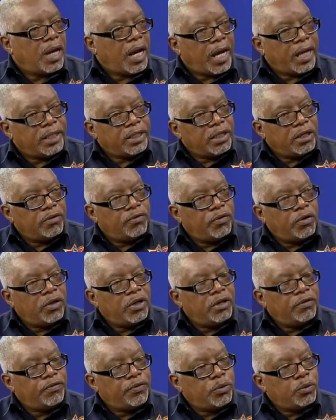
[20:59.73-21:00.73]
And therefore,
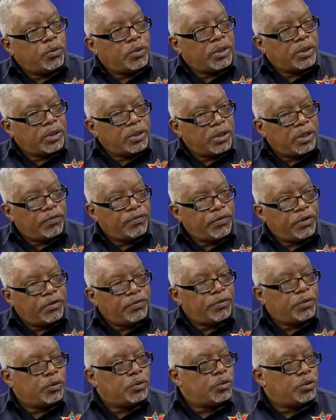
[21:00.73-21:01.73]
if
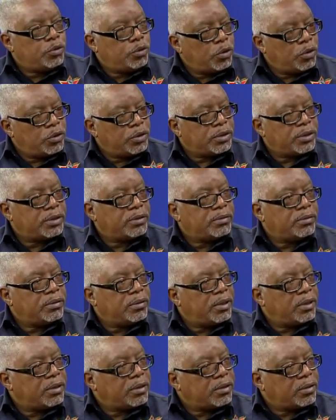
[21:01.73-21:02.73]
you don't
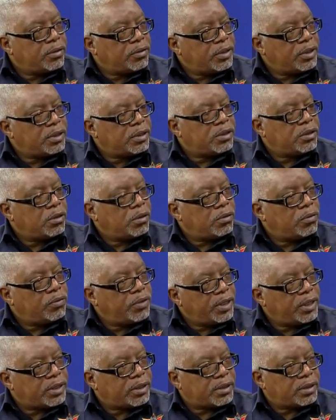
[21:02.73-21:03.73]
increase your
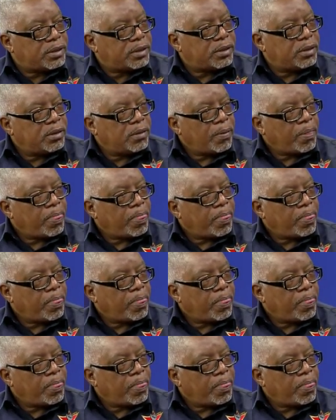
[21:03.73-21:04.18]
rates,